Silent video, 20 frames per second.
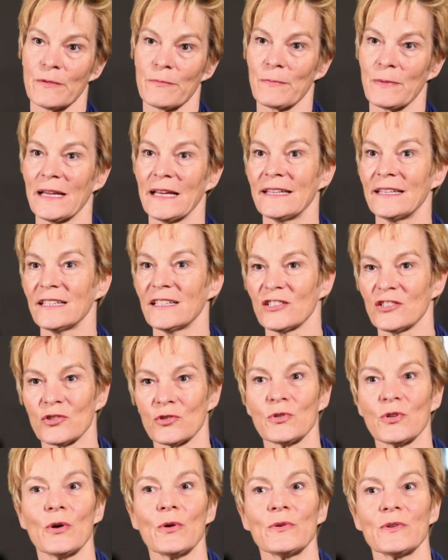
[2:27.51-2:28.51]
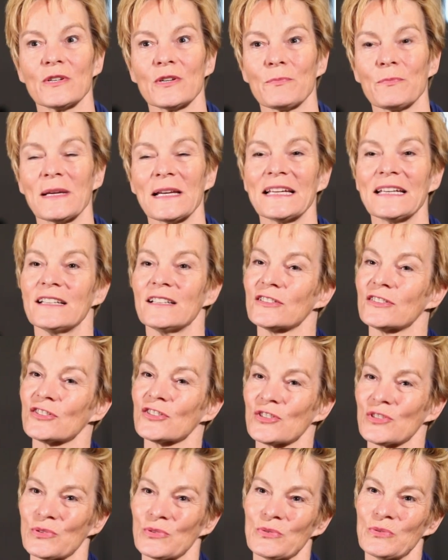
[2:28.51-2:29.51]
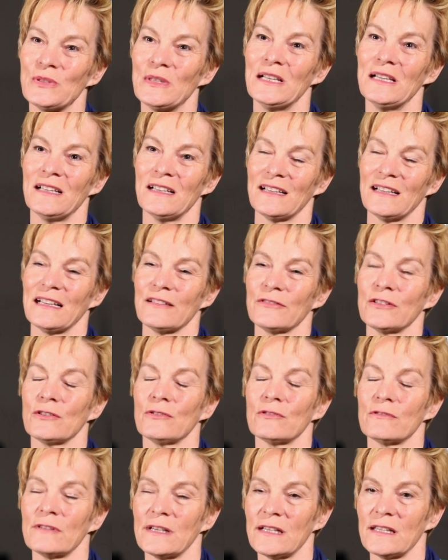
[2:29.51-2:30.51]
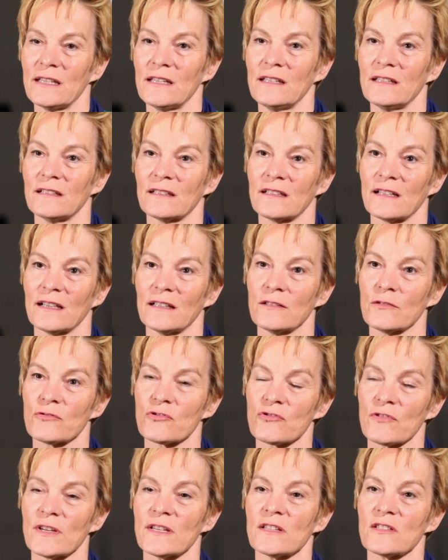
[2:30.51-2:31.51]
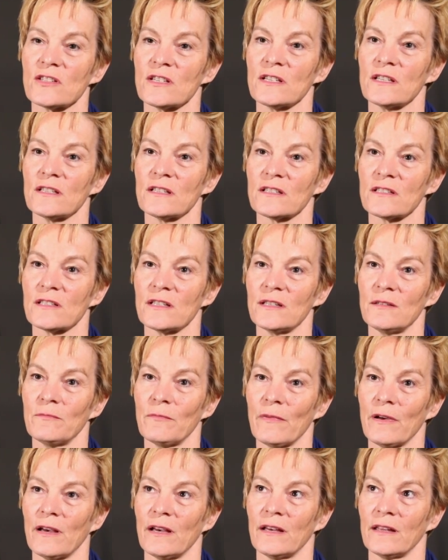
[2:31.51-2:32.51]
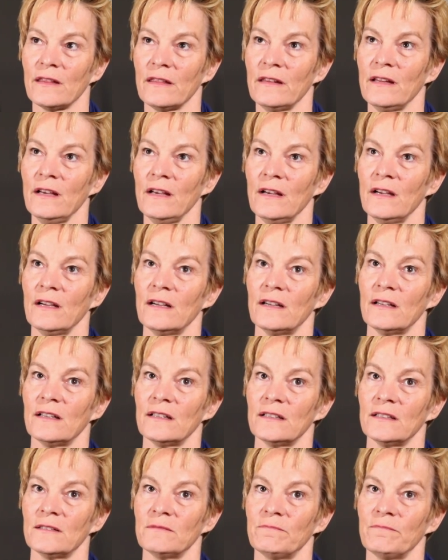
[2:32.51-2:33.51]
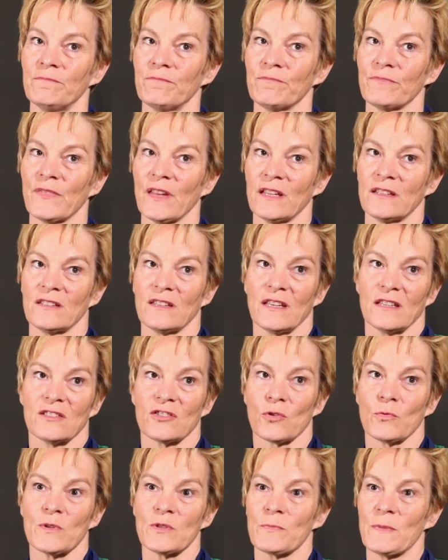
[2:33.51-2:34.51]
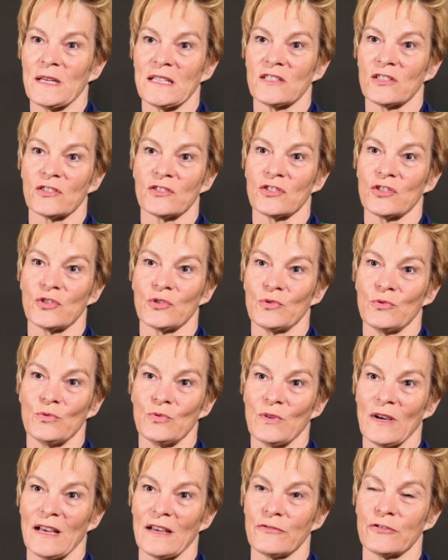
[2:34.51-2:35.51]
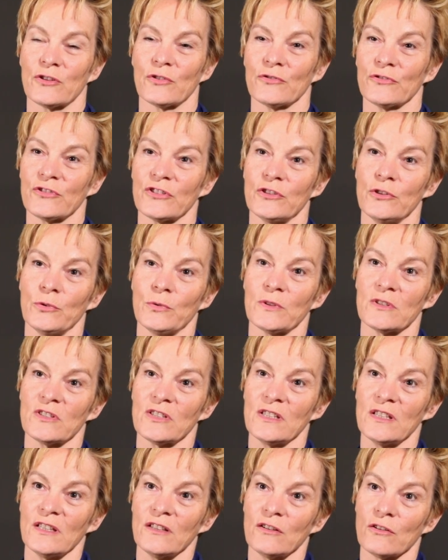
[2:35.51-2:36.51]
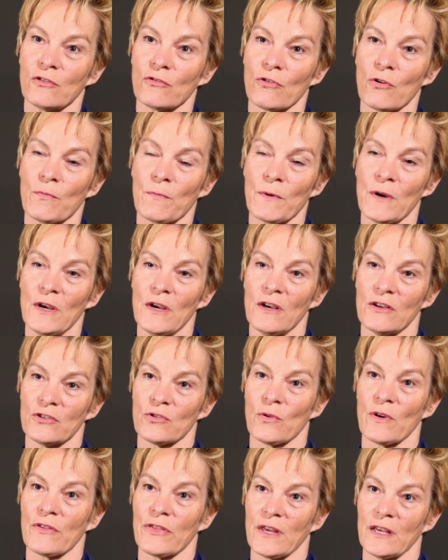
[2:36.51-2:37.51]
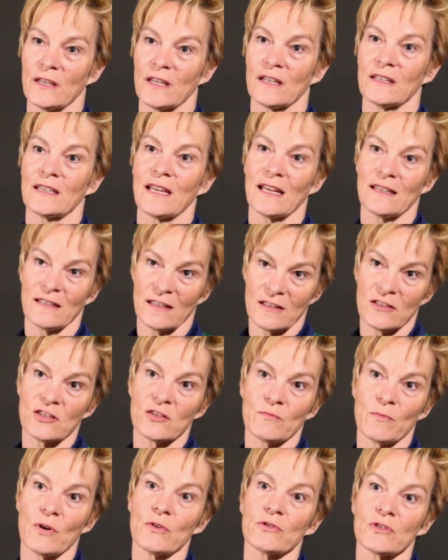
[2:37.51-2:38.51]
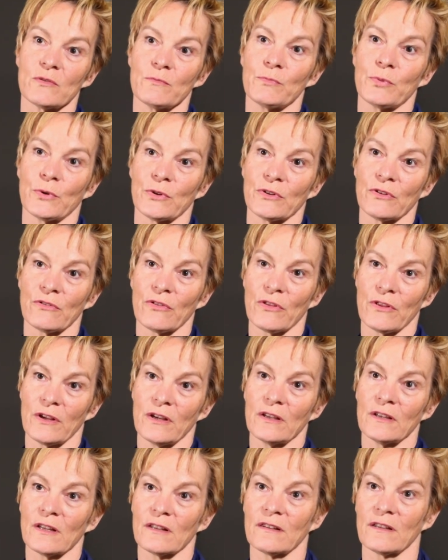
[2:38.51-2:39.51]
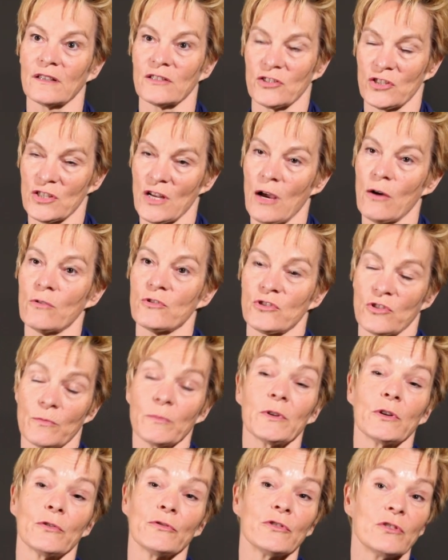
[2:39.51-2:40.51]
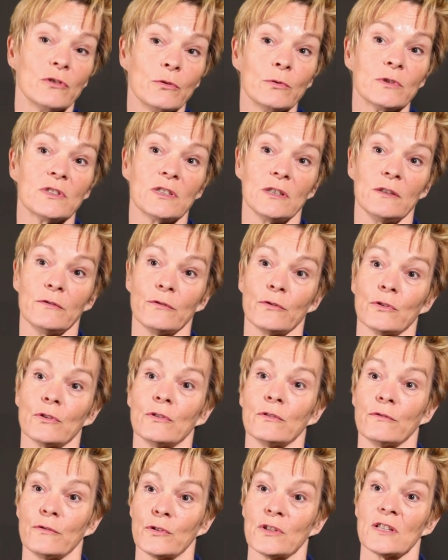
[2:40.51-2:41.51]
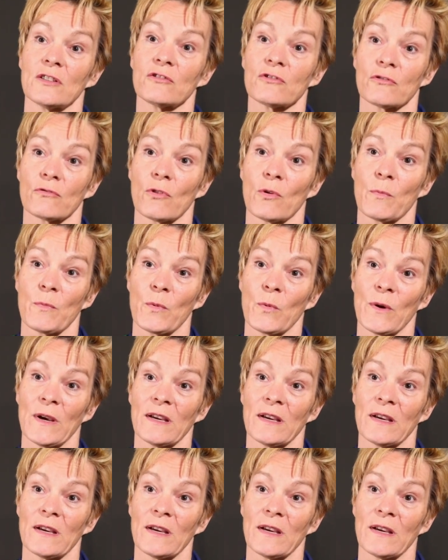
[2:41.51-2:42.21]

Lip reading: the planning to knowing the players to having already a kind of strategy in the team, and it's always better to have continuity in a group. So I think that is the most important thing, that there's now some continuity for this group